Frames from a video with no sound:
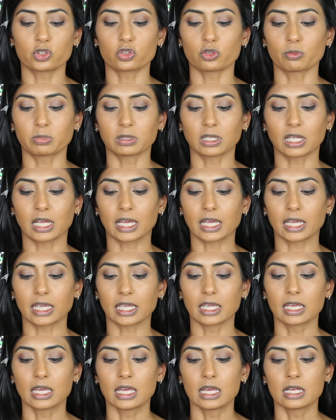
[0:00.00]
to
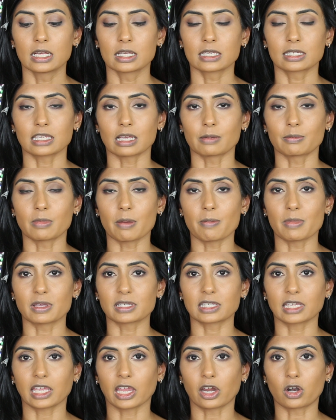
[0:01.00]
apply some
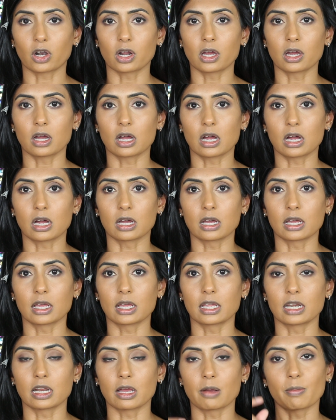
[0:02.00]
mascara
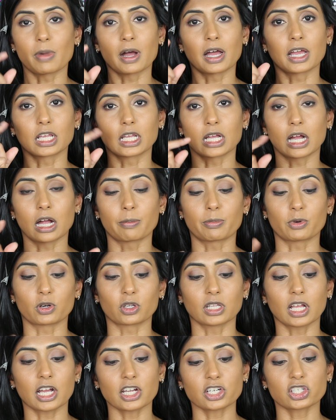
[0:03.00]
on my upper
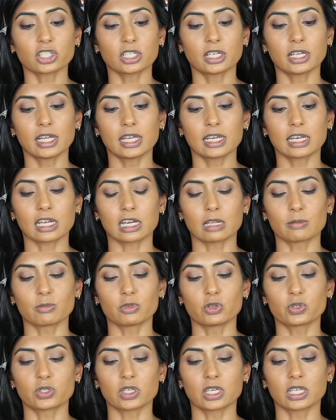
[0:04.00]
lash line, and I'm
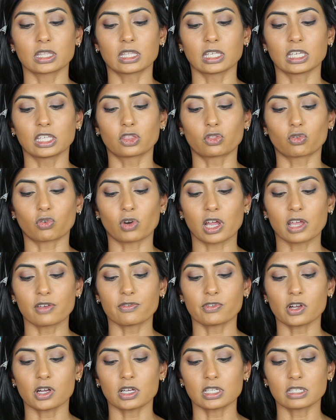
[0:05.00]
using the
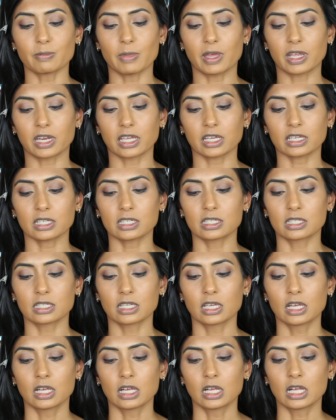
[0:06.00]
Thrive Cosmetics
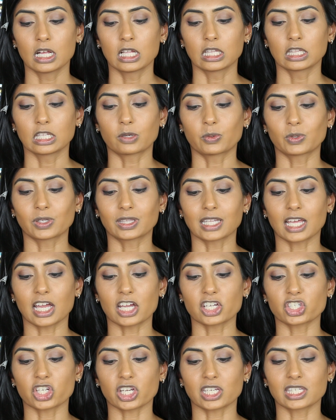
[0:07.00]
Liquid
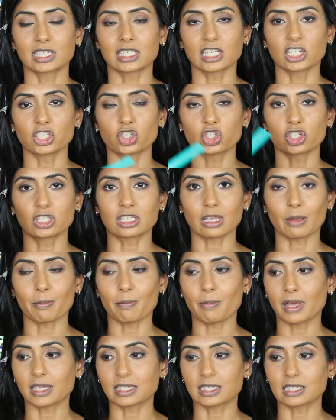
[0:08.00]
Lash Extensions
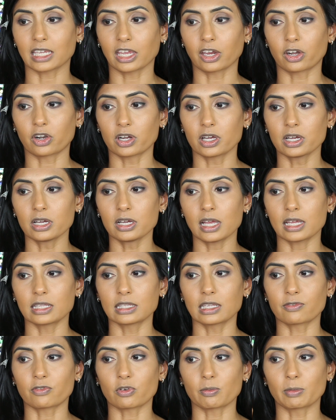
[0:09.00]
Mascara, and
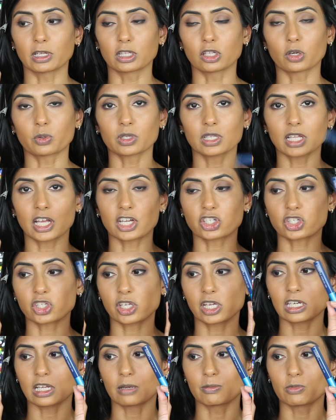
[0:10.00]
then for my lower lash
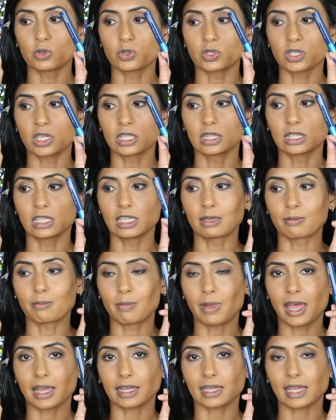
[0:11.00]
line, I'm using the
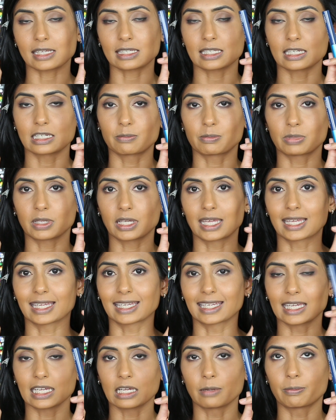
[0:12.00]
MAC Extended Play
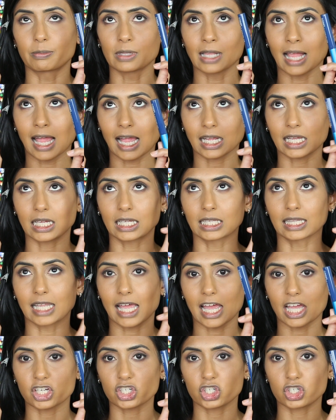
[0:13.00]
Giga Black
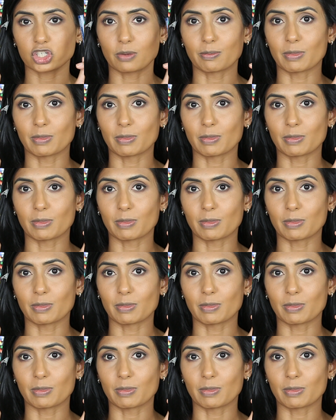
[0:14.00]
Lash